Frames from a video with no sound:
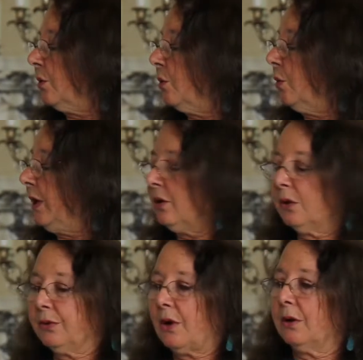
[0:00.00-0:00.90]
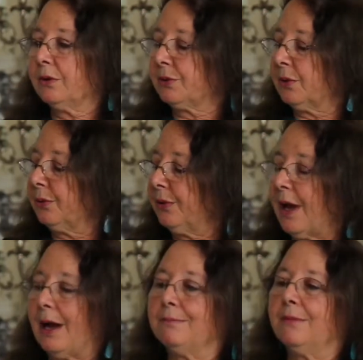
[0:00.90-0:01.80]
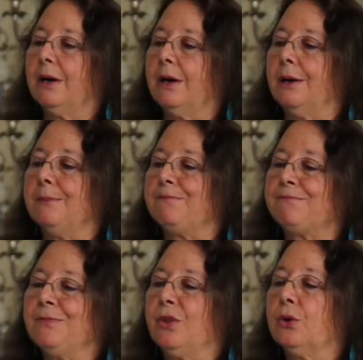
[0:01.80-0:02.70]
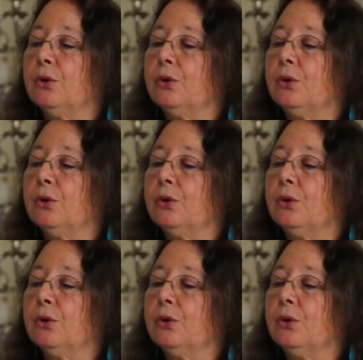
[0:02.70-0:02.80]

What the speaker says: we know also that the